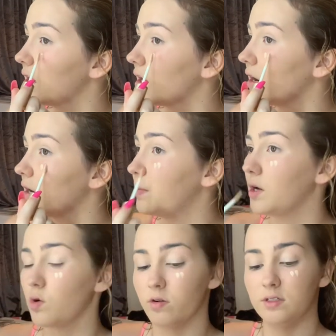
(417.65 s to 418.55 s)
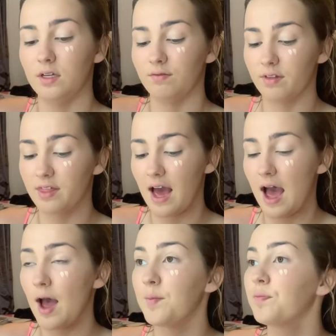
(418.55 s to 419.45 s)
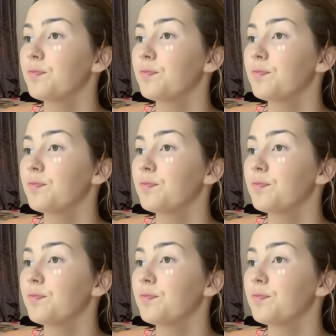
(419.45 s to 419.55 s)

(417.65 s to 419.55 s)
and I'd be in quarantine for that.